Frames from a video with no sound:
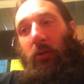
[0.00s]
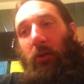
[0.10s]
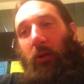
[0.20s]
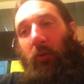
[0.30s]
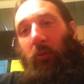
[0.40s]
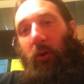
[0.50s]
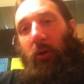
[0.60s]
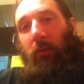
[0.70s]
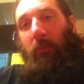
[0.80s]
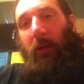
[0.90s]
I want to
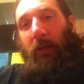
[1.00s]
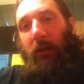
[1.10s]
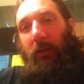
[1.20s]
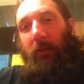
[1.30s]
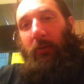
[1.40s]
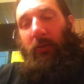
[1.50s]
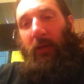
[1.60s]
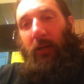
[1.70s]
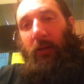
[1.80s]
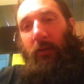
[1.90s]
come back at a later
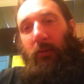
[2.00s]
date,